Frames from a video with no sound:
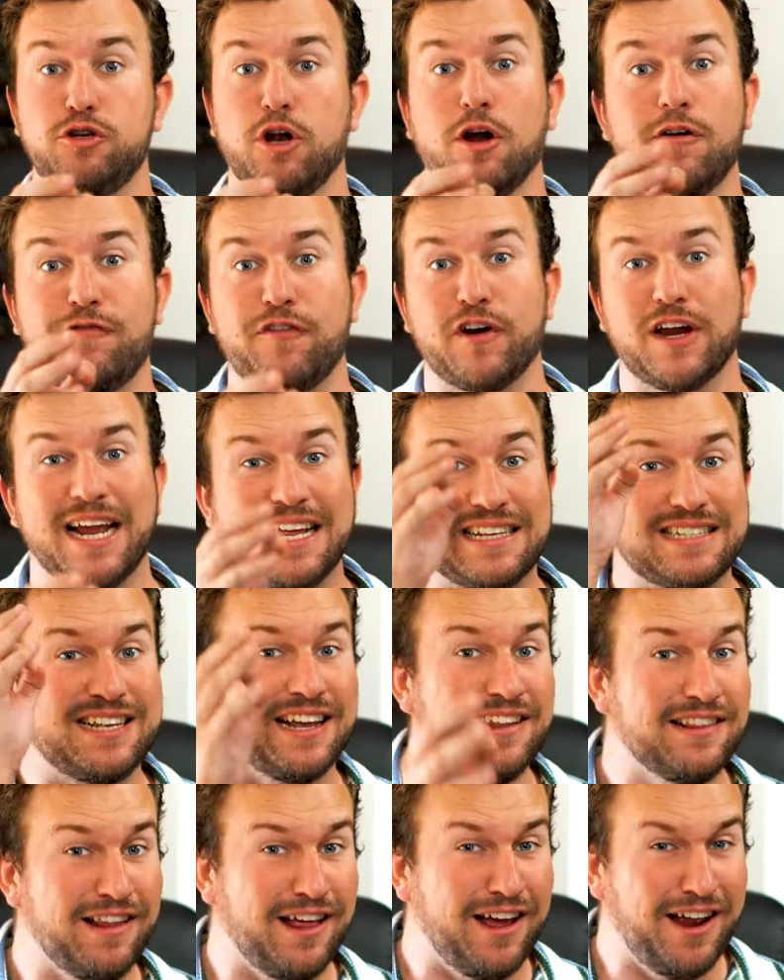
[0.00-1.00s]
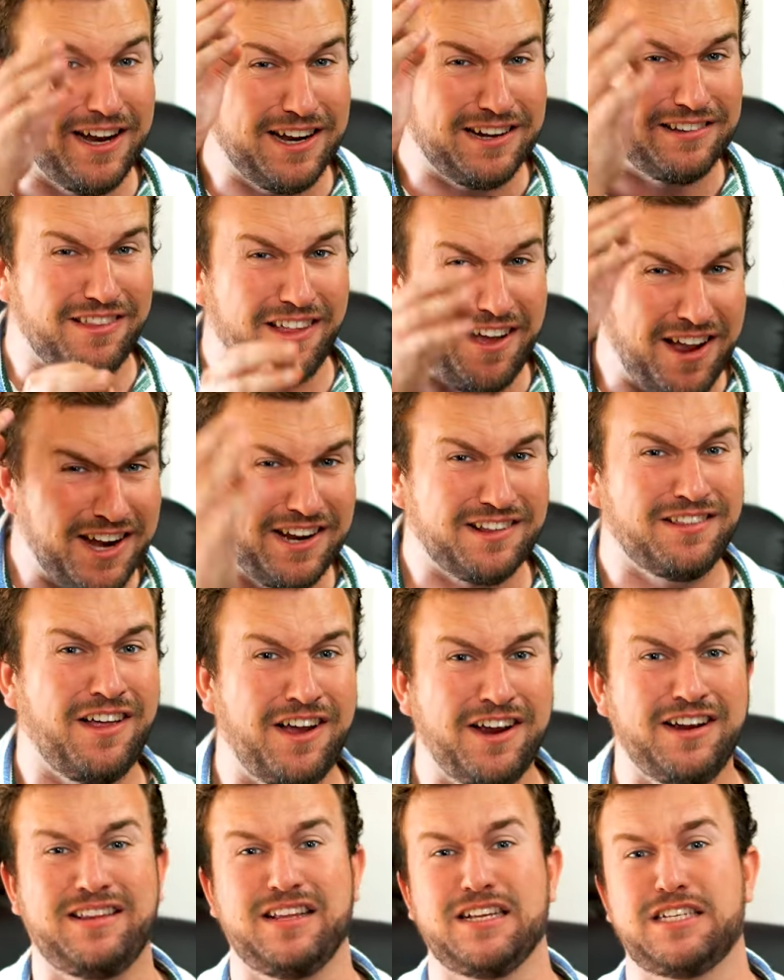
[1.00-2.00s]
do not forget to like
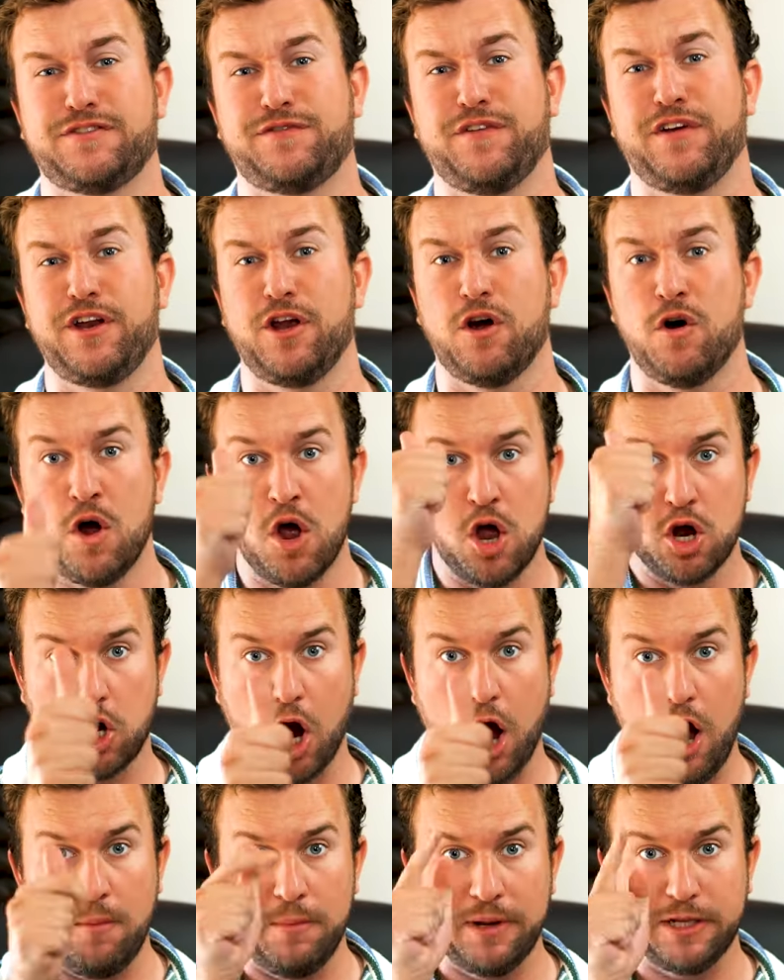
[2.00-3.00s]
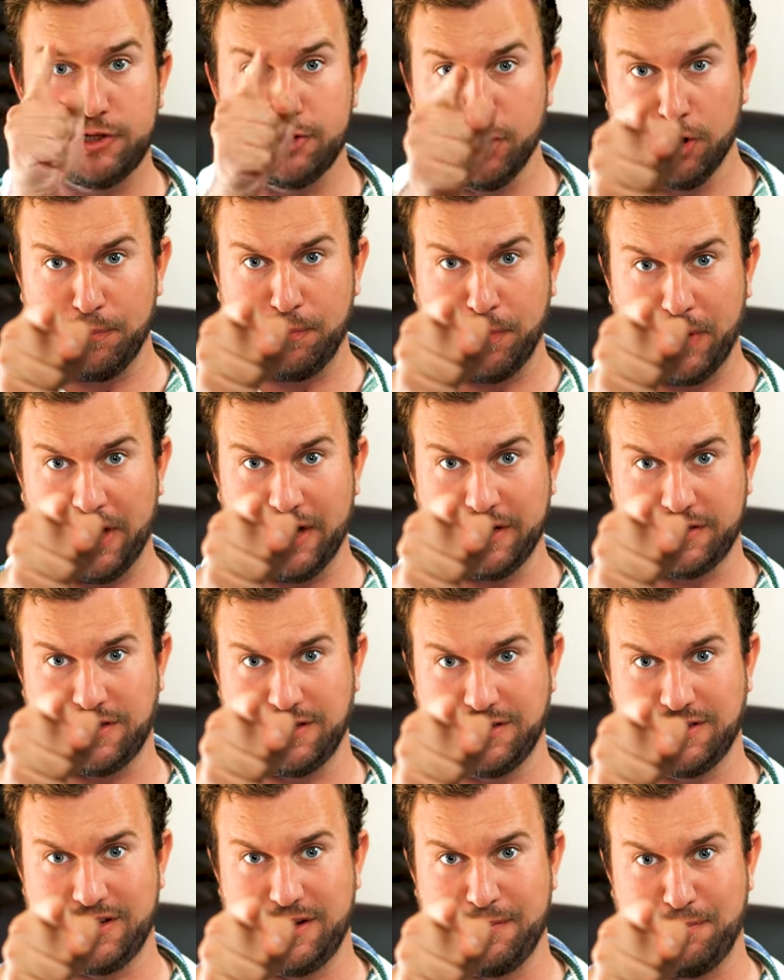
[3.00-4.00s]
this video, comment your
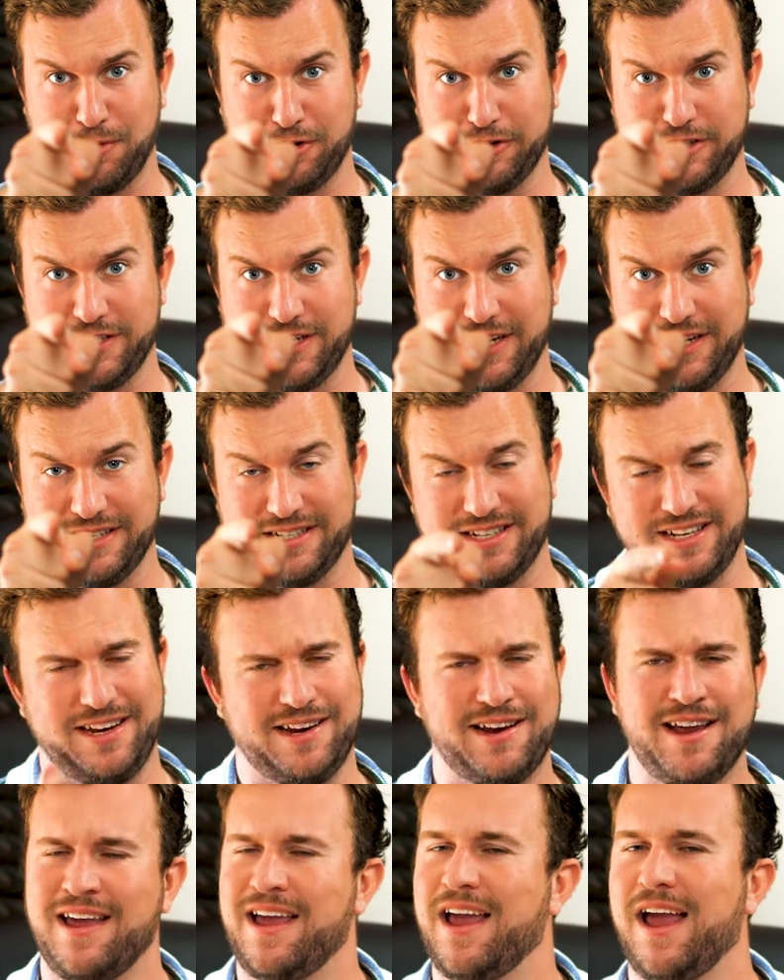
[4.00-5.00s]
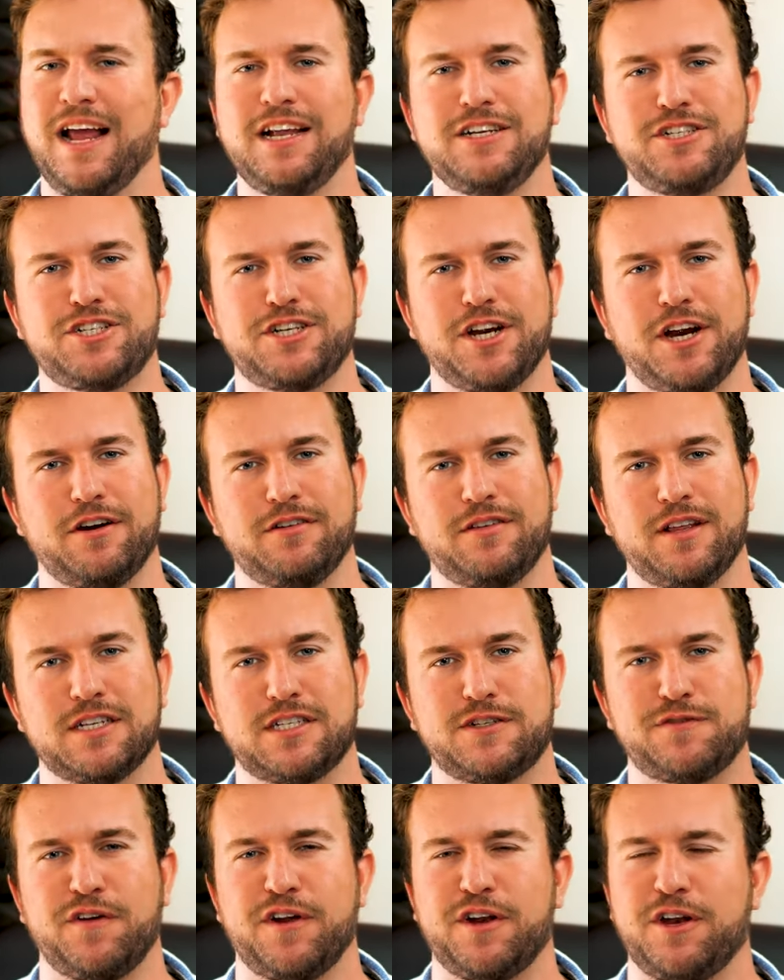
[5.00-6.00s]
predictions of the Portuguese League, and share
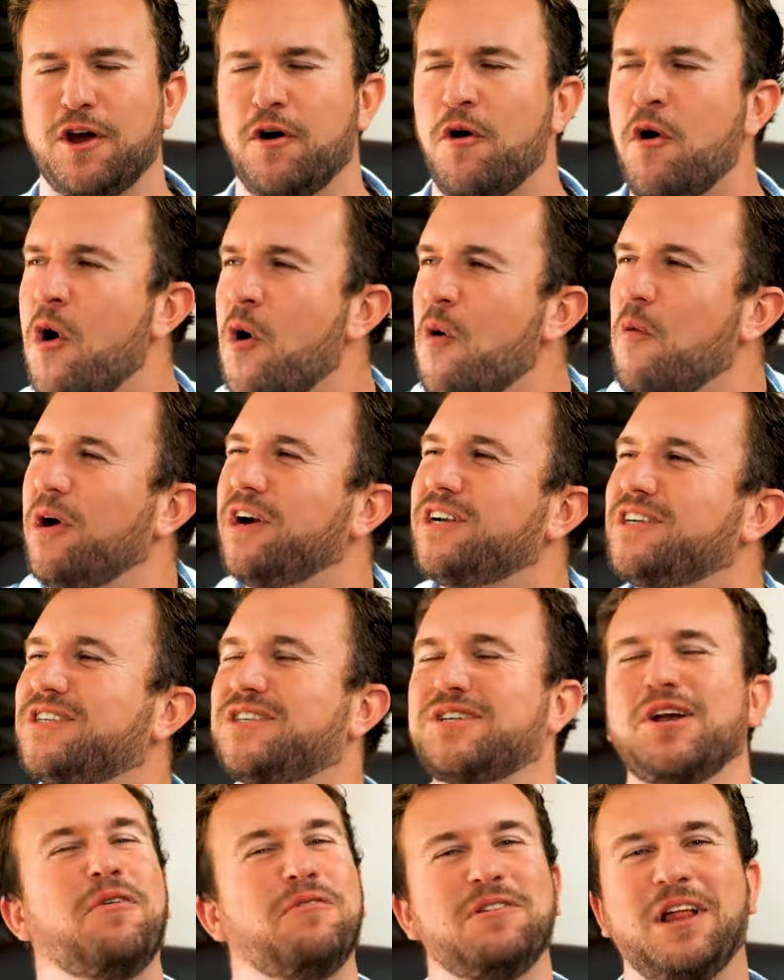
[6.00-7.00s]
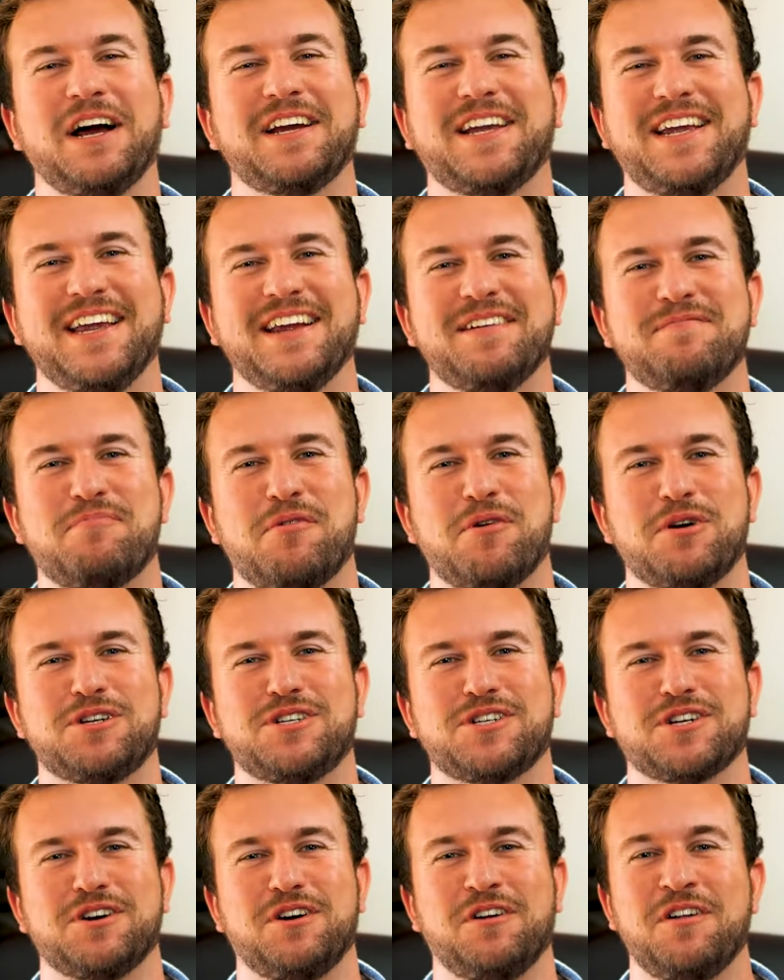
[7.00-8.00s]
this video. We're so lucky in
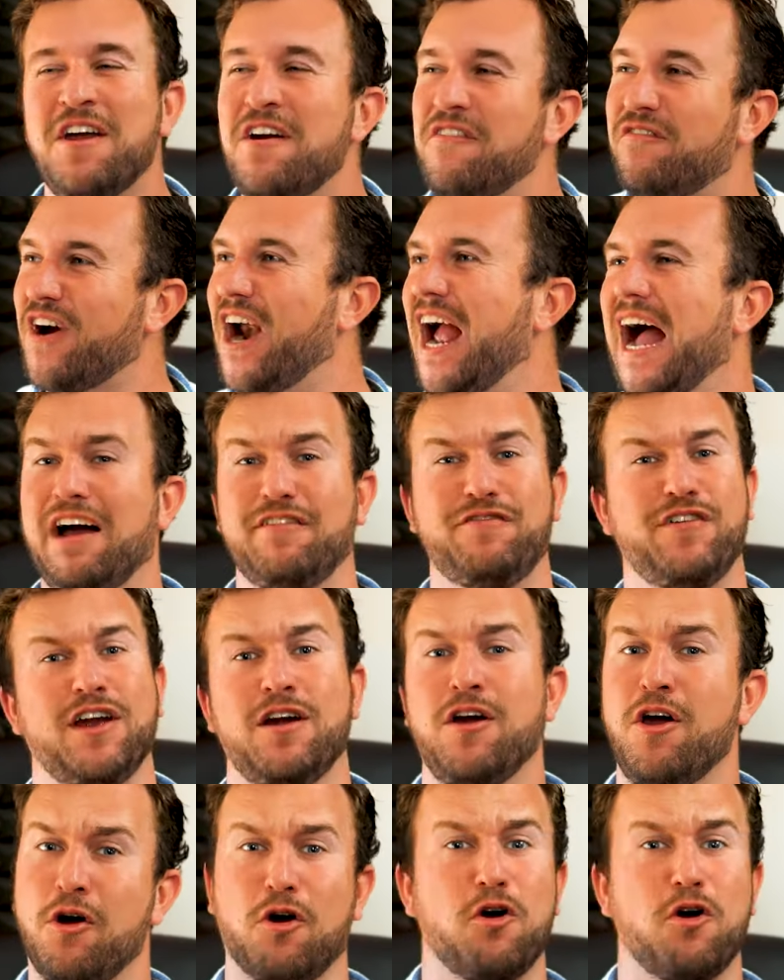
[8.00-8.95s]
Portugal for having